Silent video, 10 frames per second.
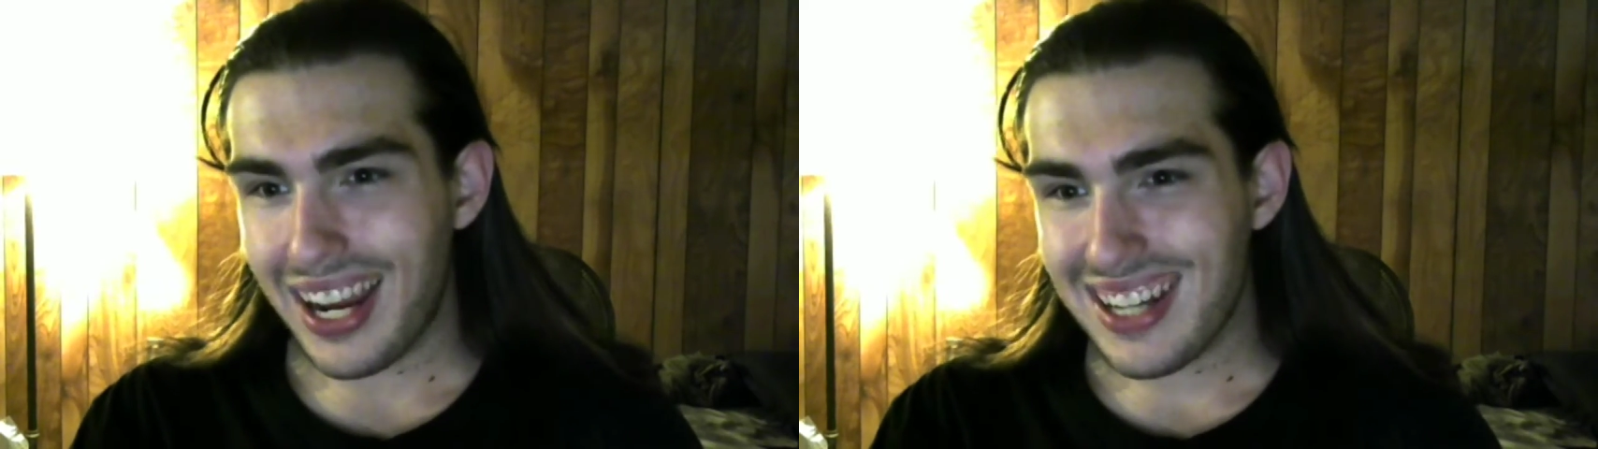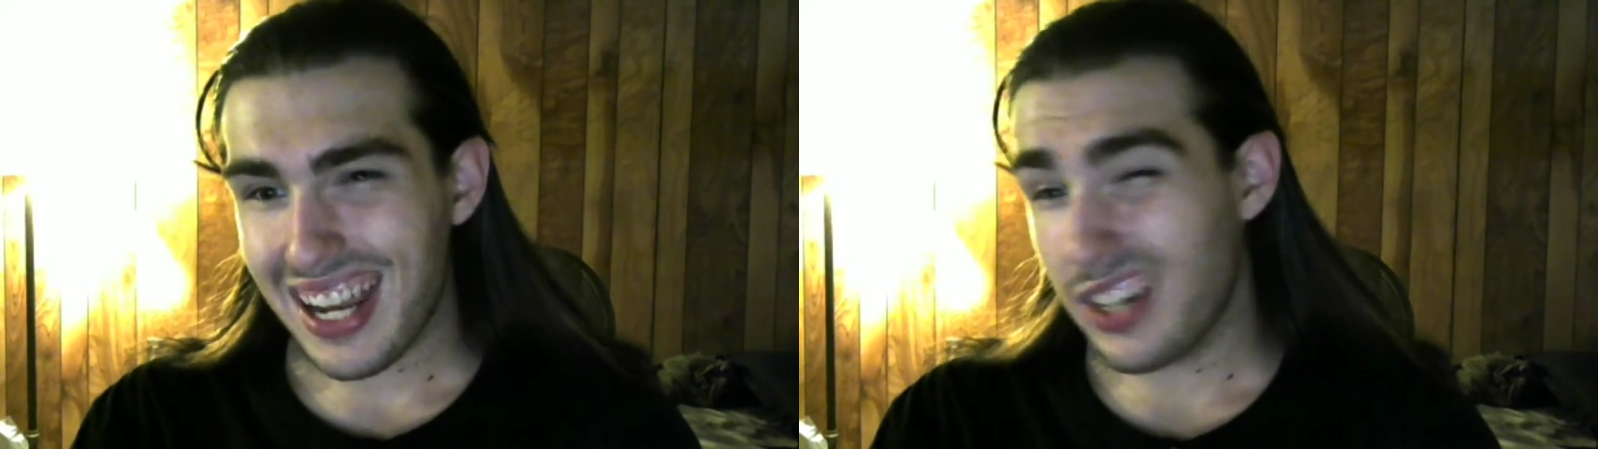
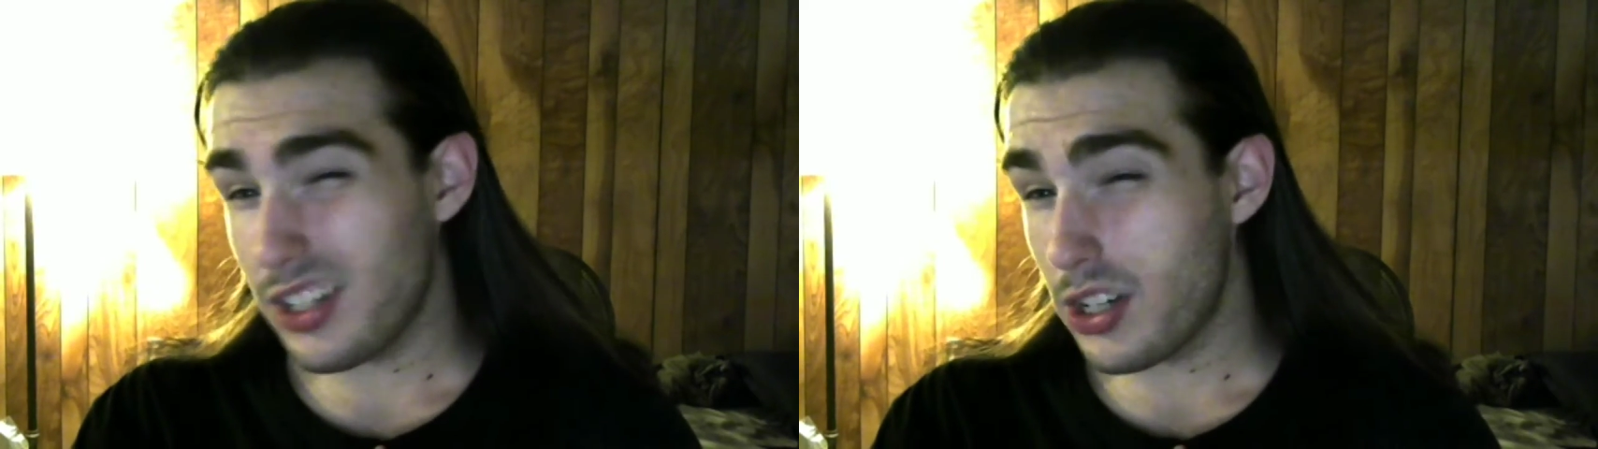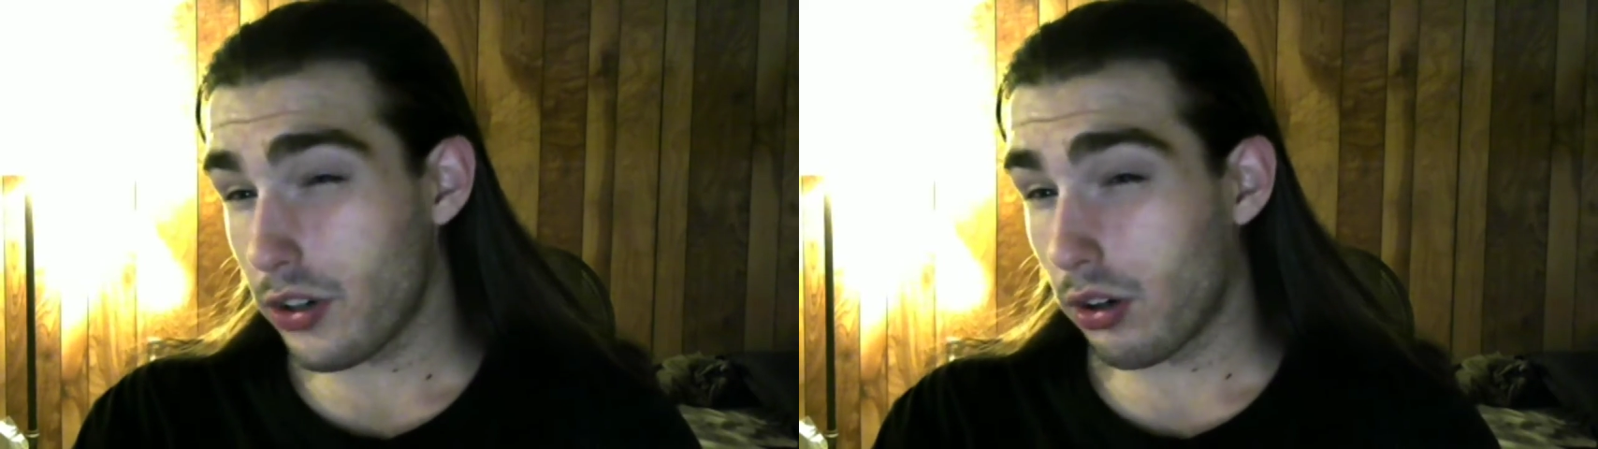
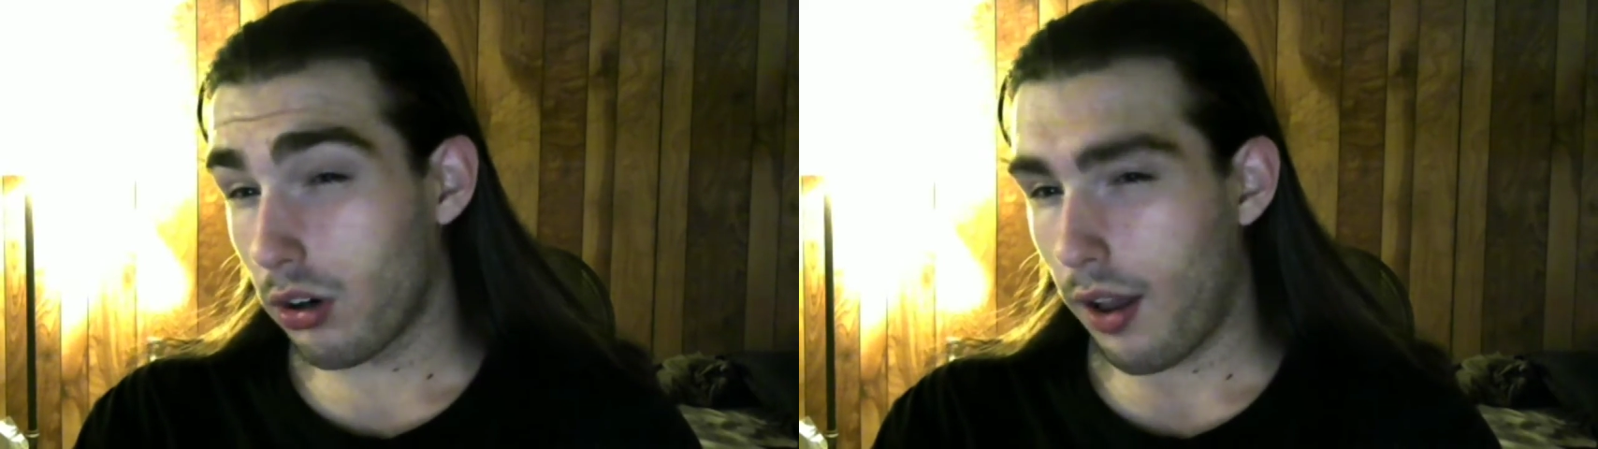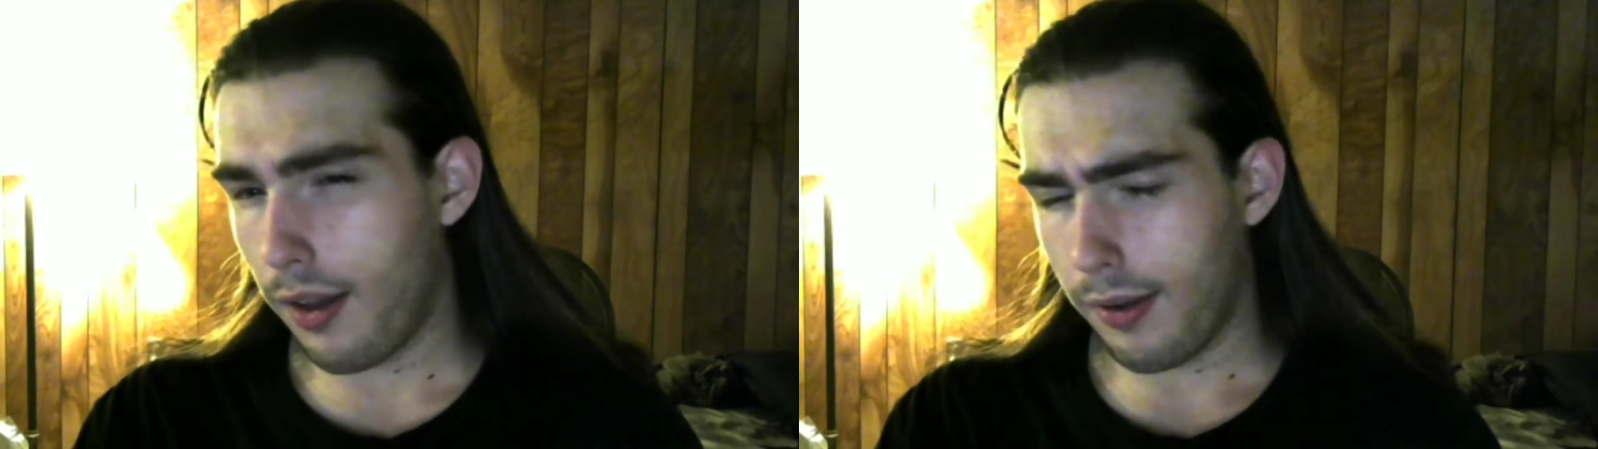10-year,
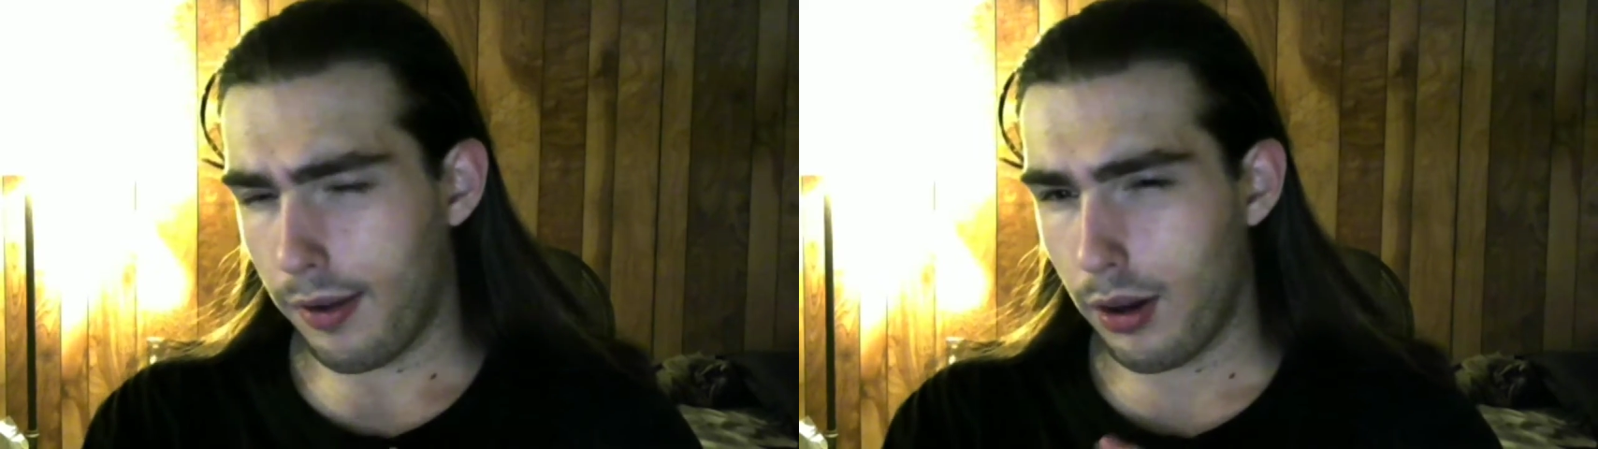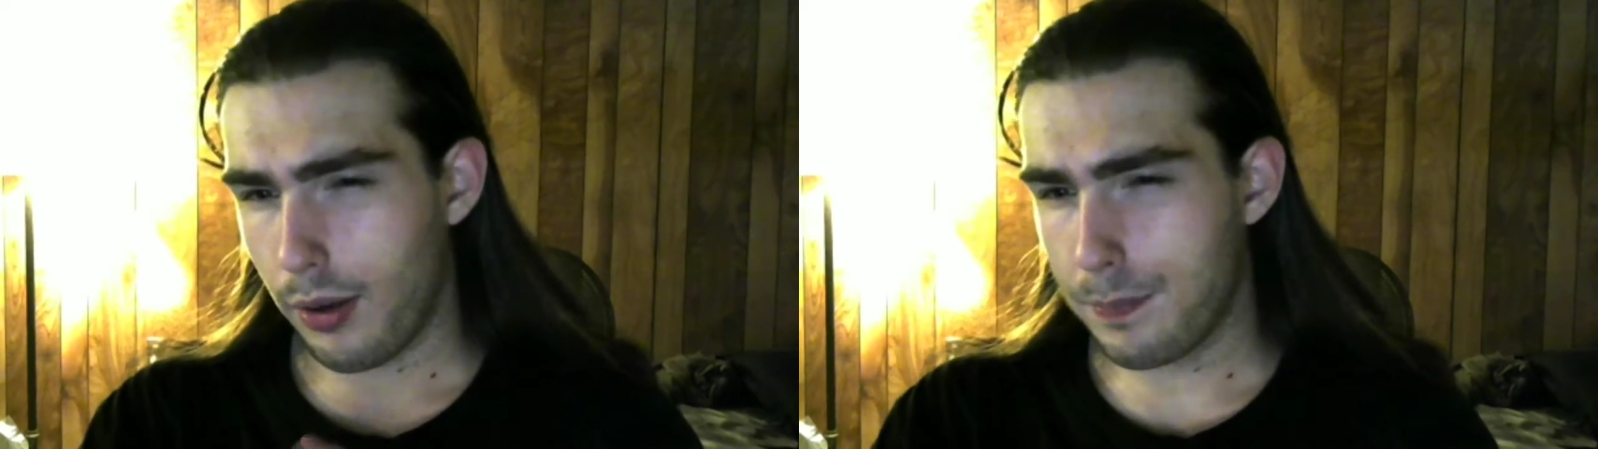
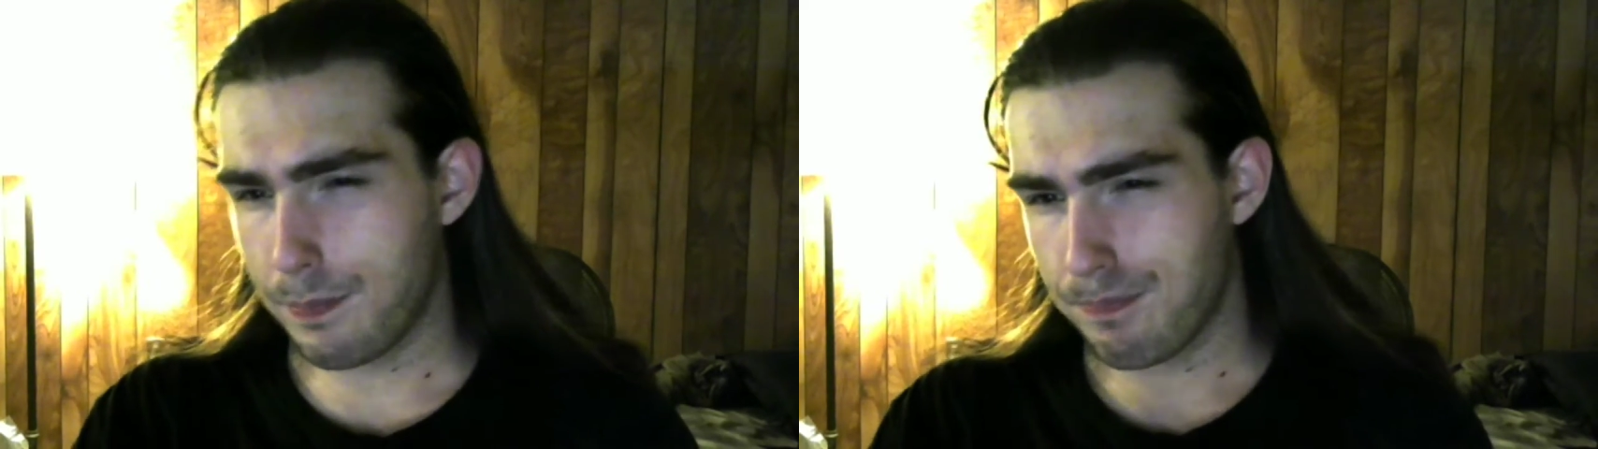um,